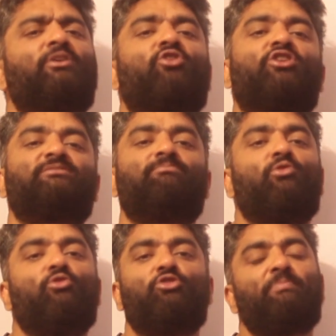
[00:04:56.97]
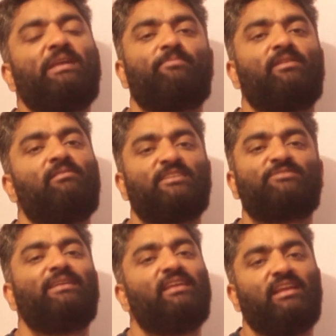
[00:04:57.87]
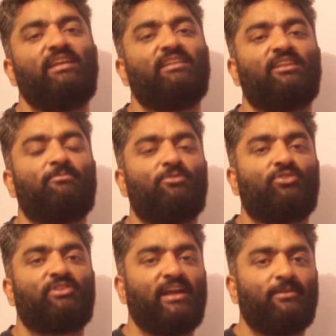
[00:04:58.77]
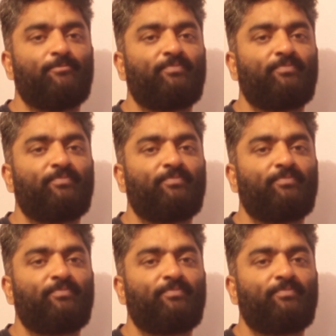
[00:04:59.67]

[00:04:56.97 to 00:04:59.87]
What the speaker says: Because more people must be reading the book, right?